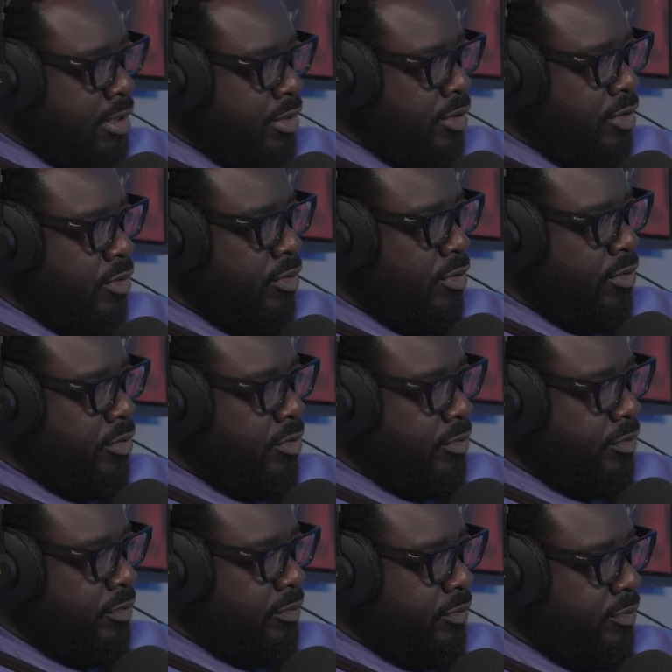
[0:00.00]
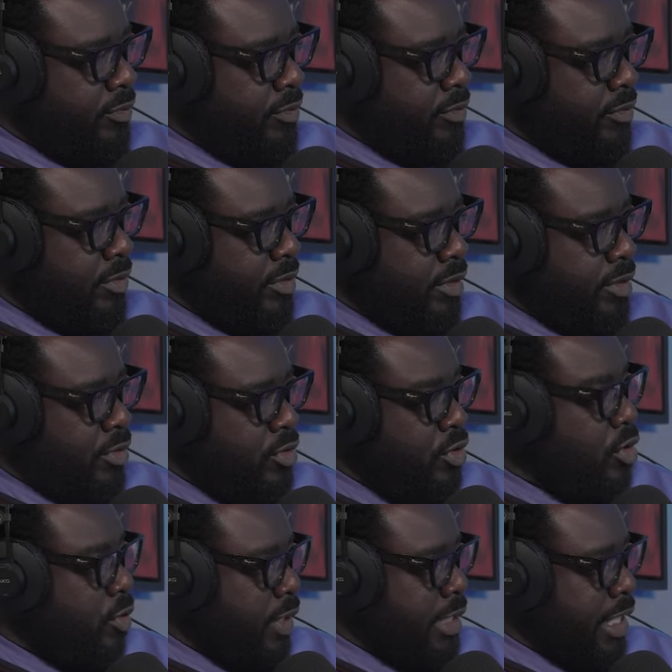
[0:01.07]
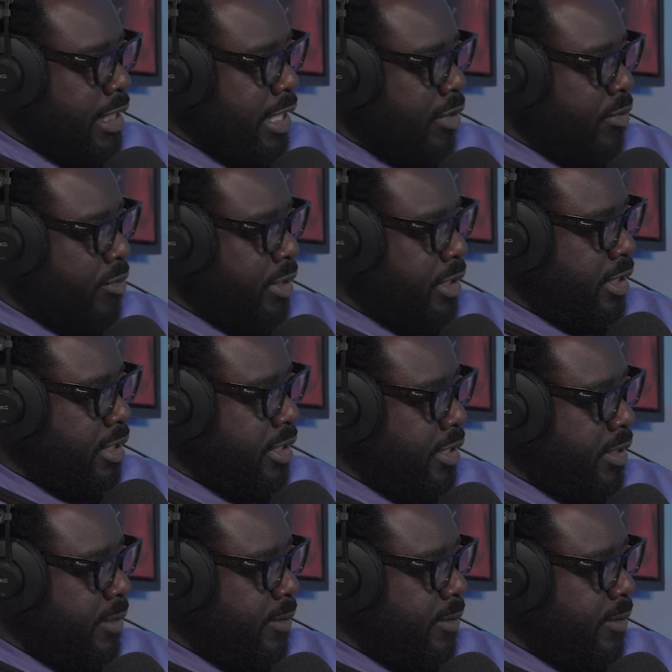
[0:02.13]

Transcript: You know, do you know what Tesano means?